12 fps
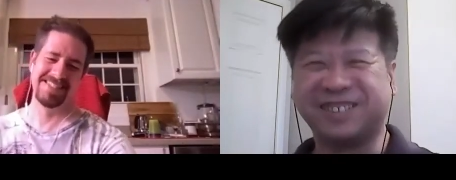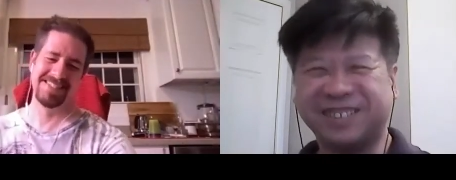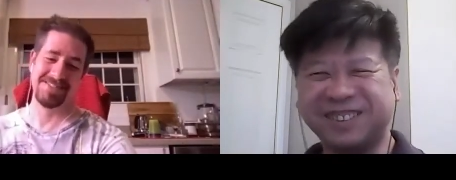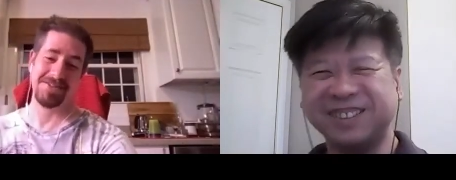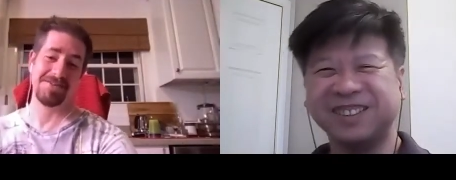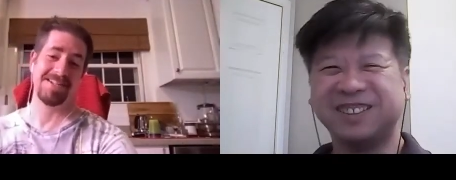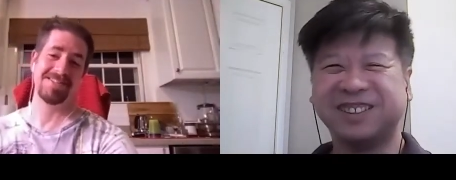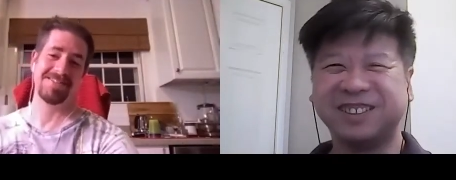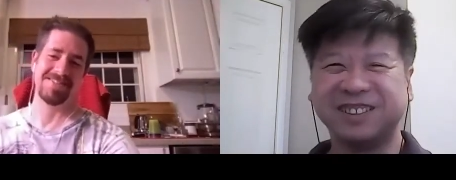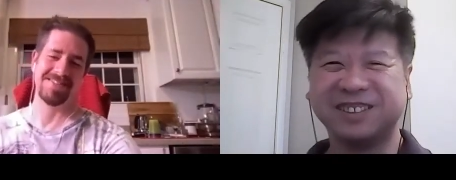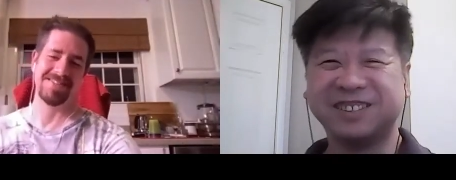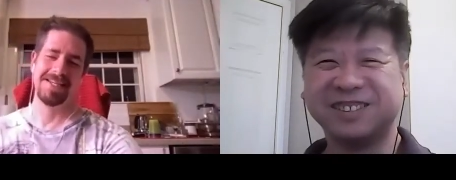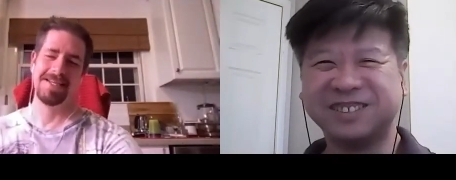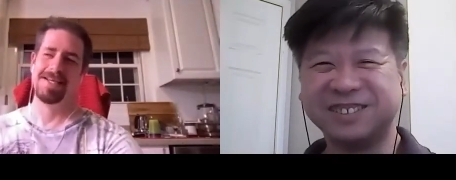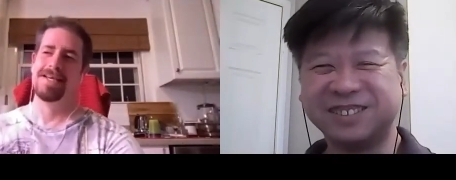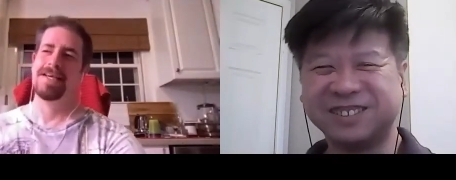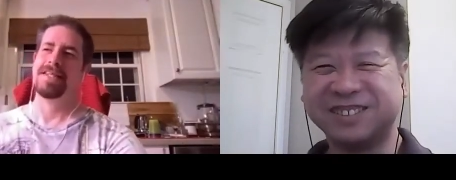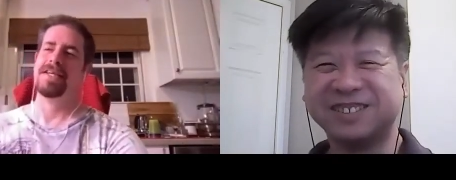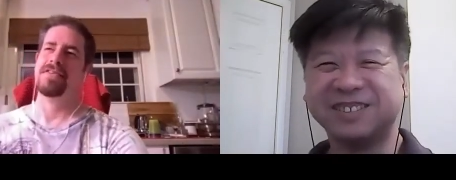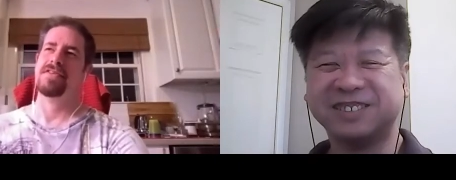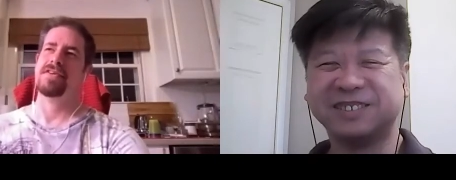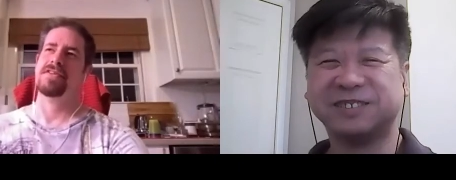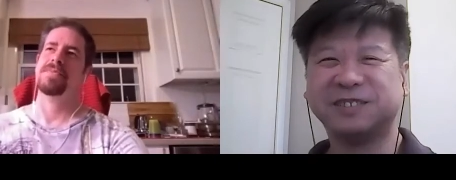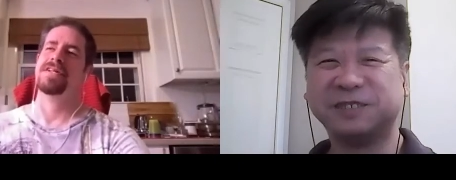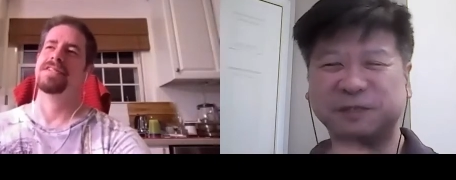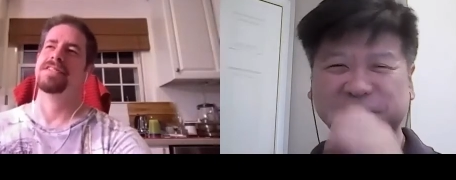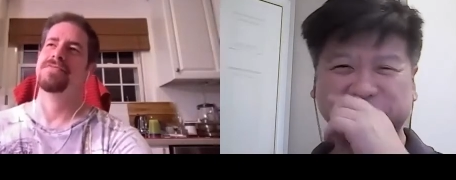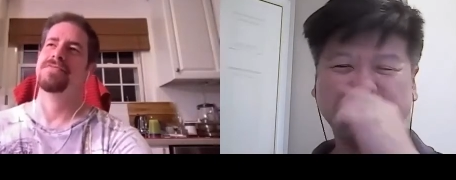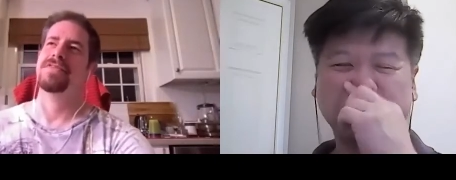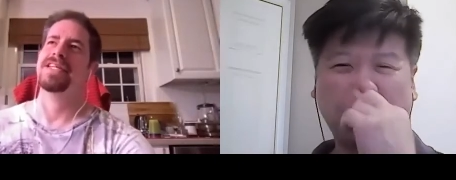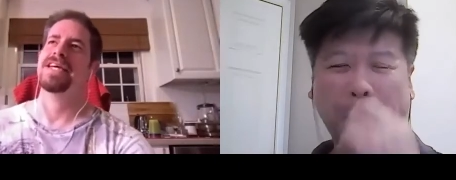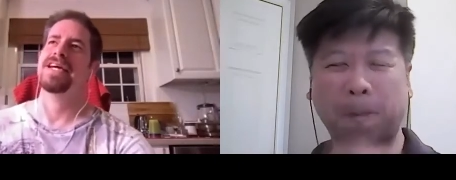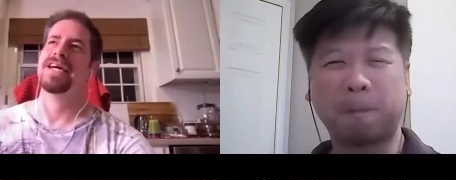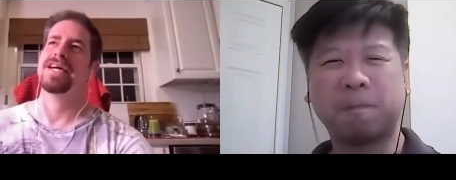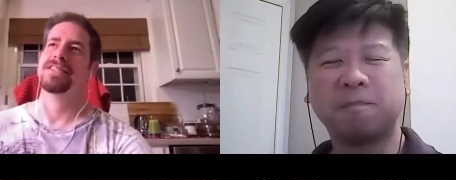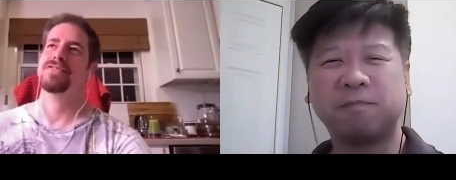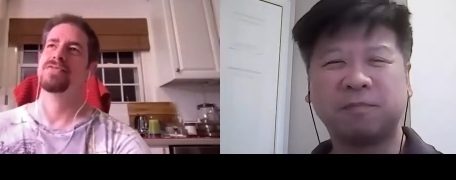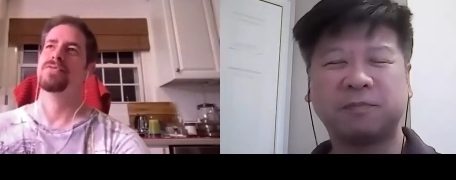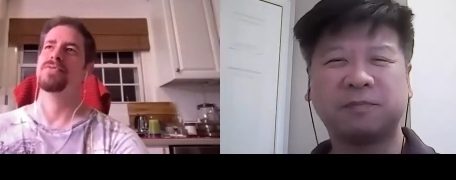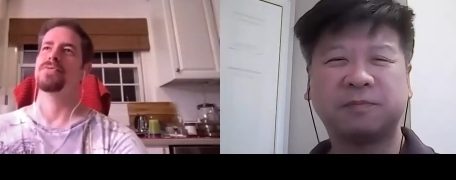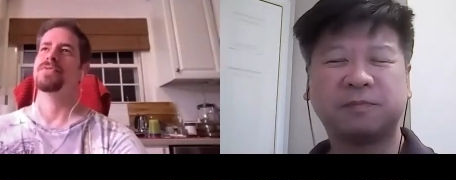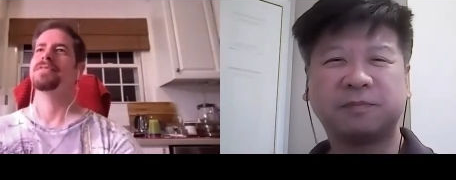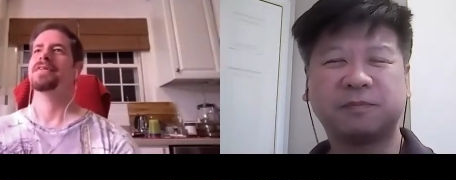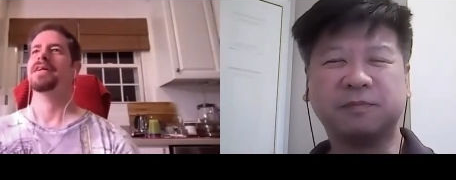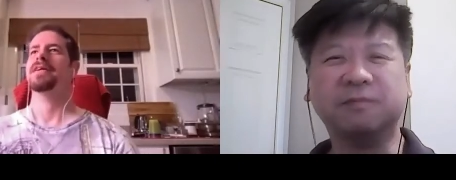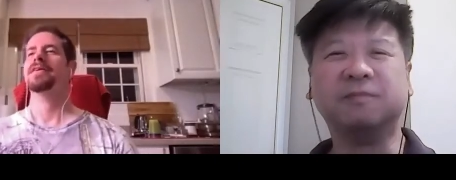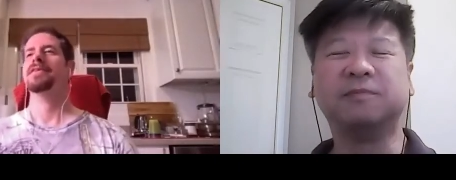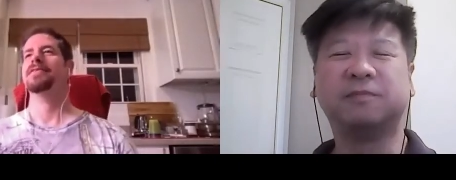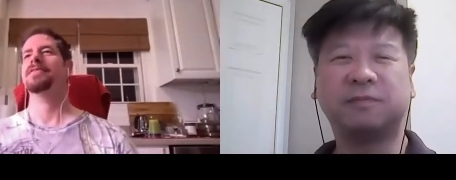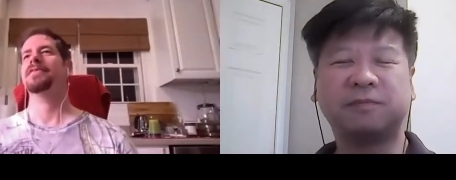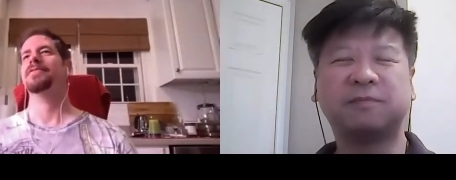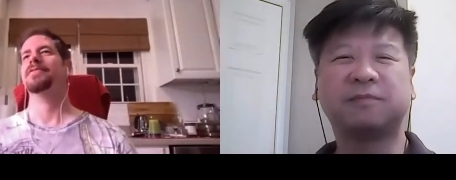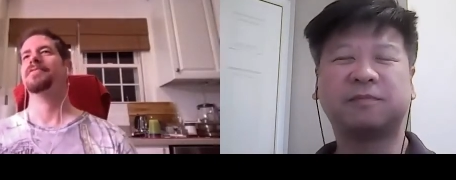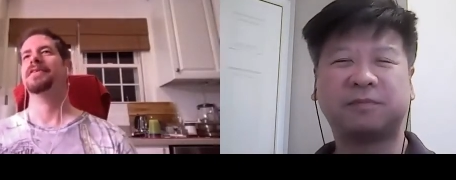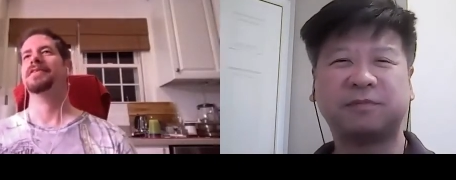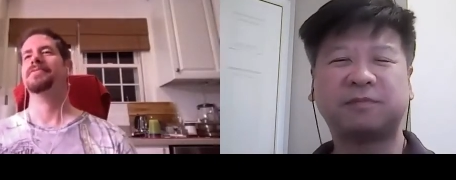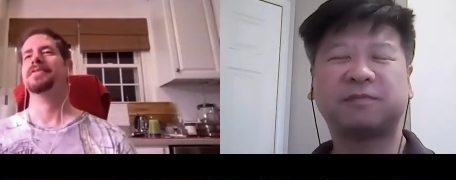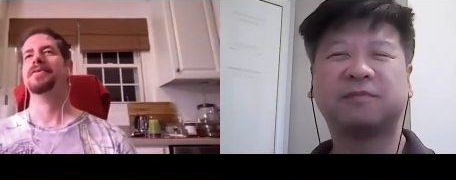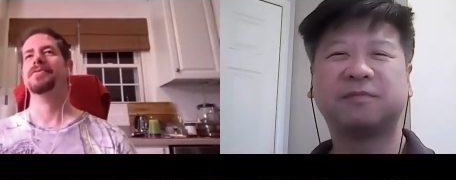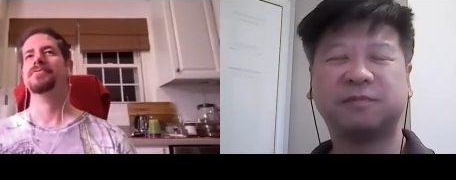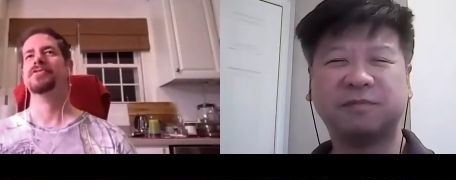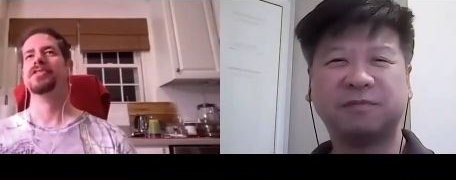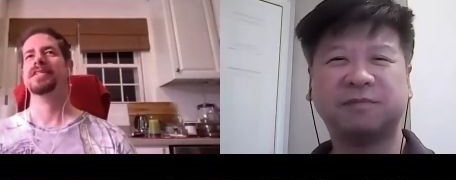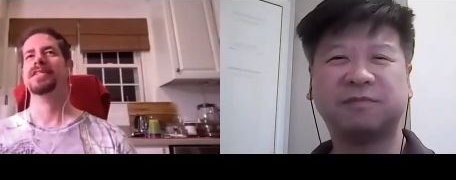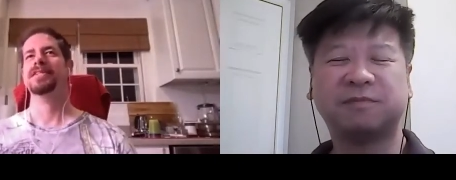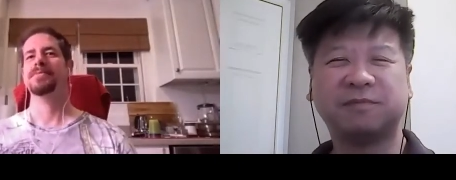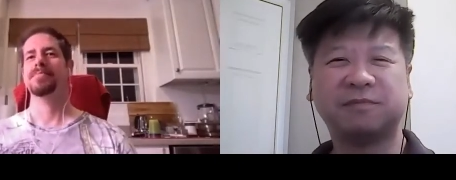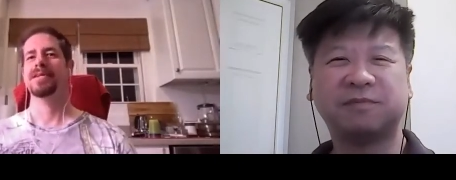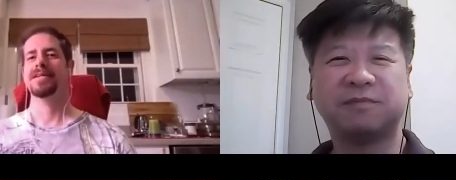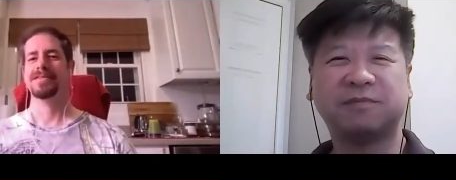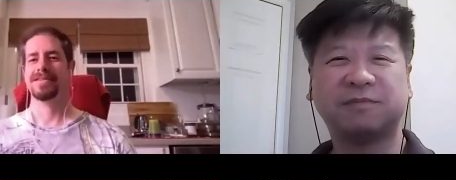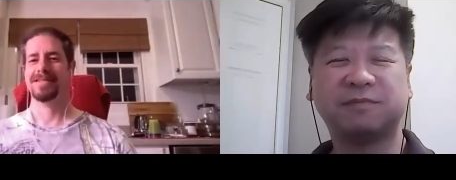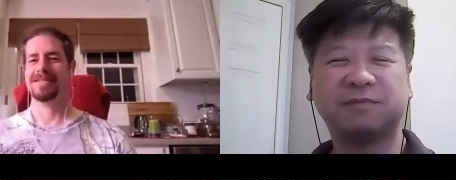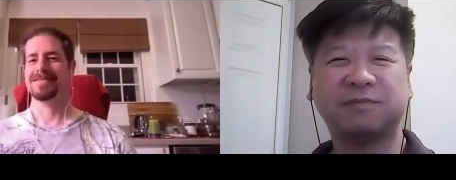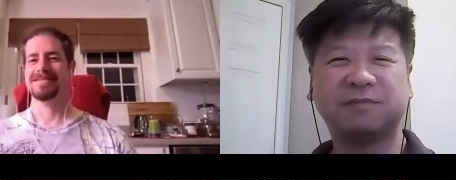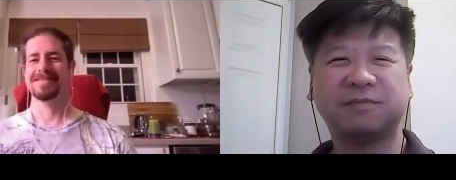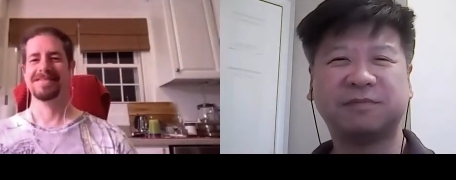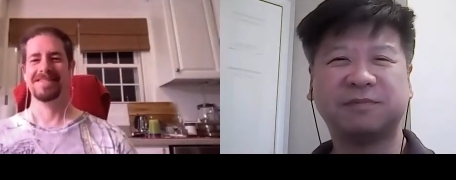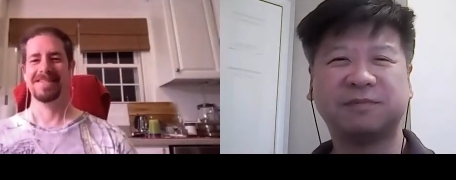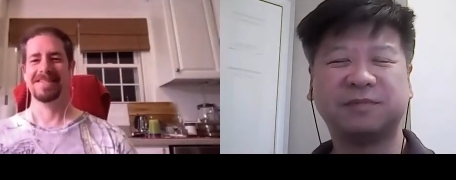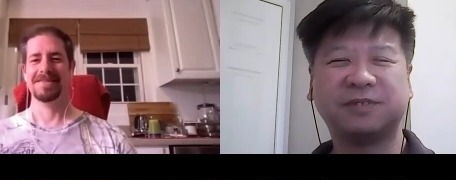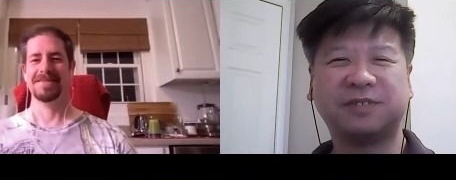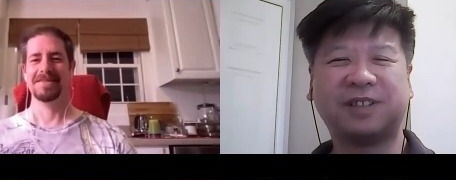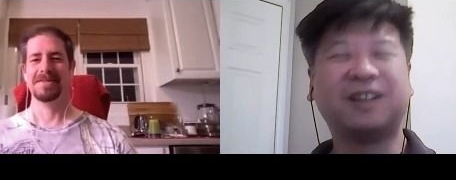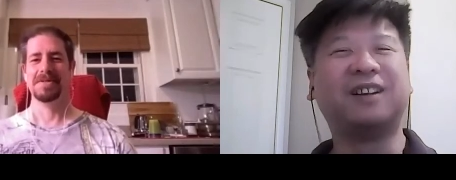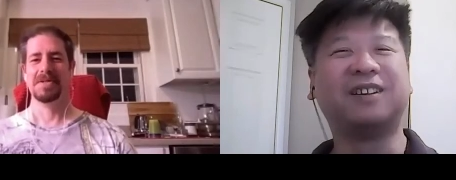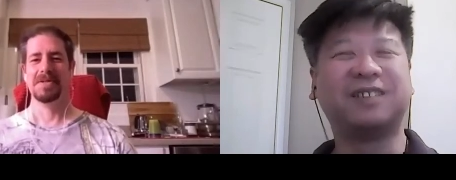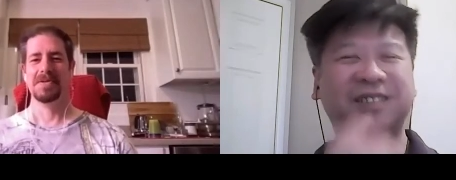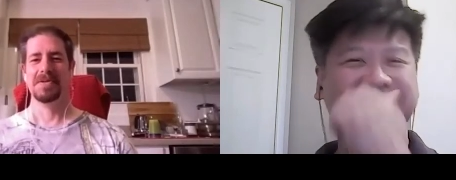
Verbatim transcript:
Speaker 1: so close. Yeah, the other bit I didn't really get at all, and I mm. don't mm-hmm. know if the, the whole chicken in a basket scene huh.